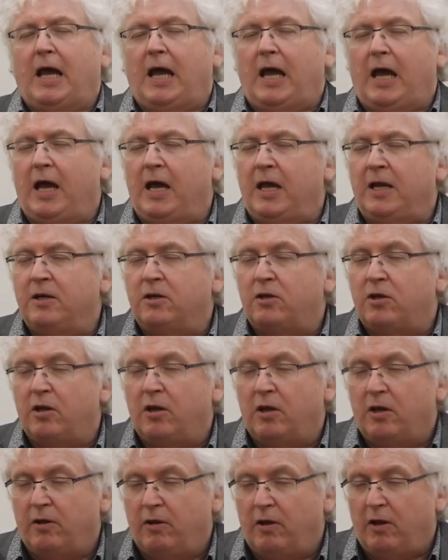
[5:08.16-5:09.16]
And
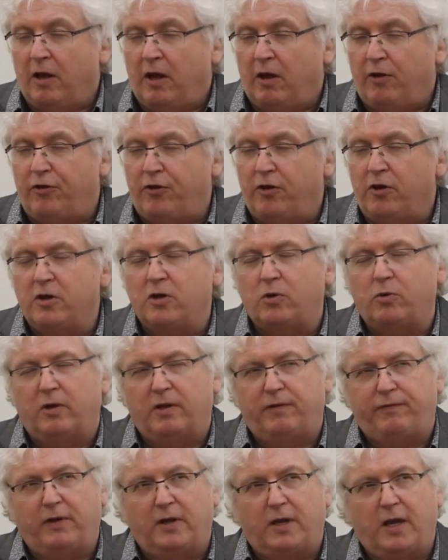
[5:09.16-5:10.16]
a third
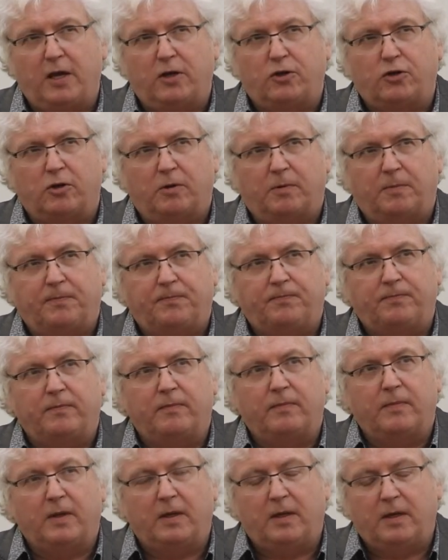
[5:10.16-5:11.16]
qualification
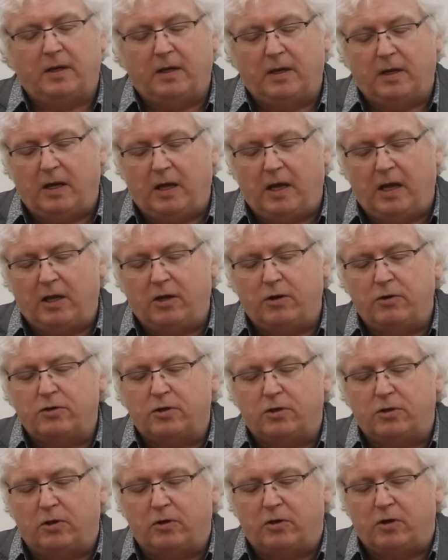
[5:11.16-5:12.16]
I'm going
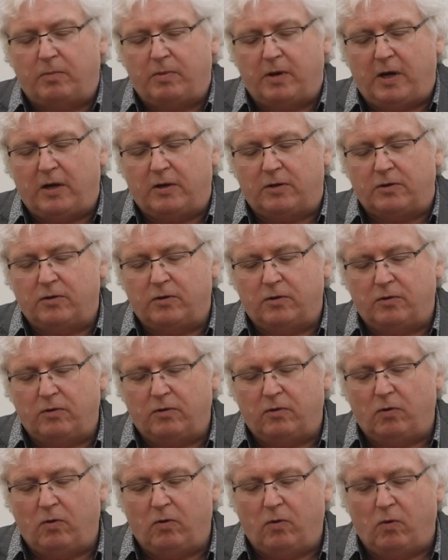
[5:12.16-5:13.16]
to talk about
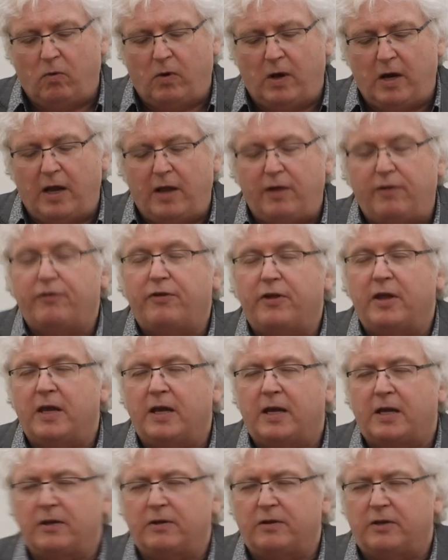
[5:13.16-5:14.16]
why I
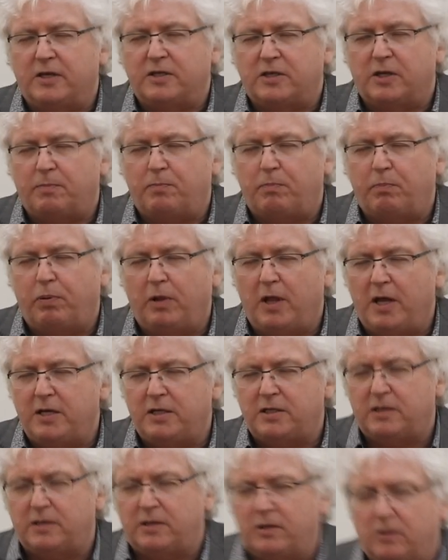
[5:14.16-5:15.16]
think there's a place